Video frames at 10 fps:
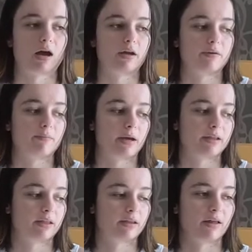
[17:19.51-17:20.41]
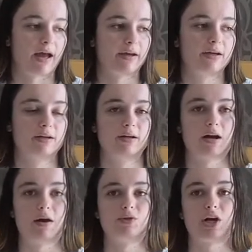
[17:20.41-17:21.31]
it meant that like
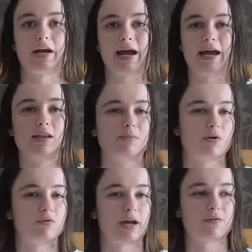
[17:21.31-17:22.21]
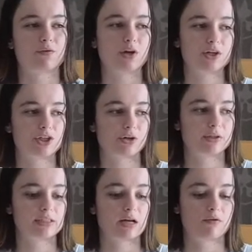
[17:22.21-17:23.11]
I would try and hang them off like furniture
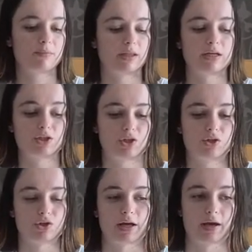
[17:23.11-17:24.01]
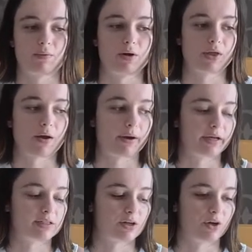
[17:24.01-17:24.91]
and stuff, but they just don't dry that well that way.
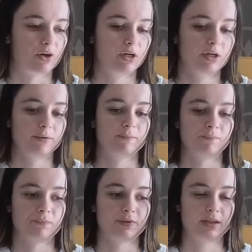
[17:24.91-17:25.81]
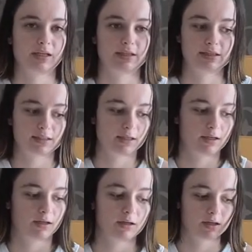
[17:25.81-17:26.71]
So this
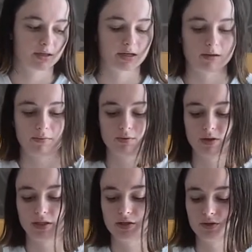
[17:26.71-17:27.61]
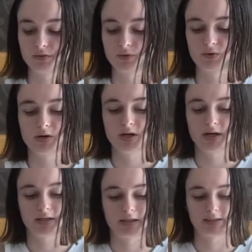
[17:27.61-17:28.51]
gonna be really useful.
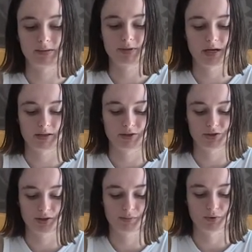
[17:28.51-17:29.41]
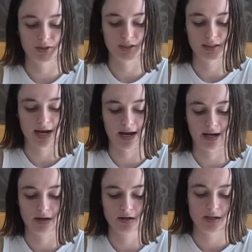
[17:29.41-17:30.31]
And then something I literally bought
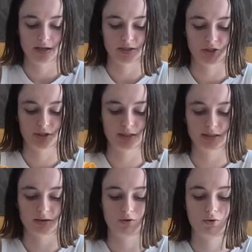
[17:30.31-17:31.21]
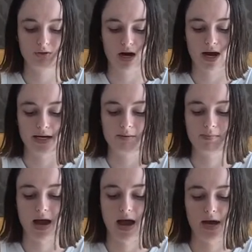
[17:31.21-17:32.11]
today is just this little tiny
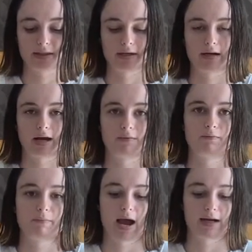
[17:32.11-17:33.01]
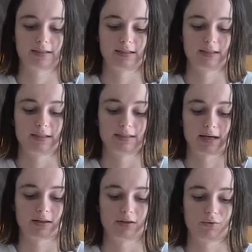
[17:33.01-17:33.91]
bag that packs into this like
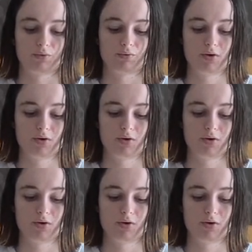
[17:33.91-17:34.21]
little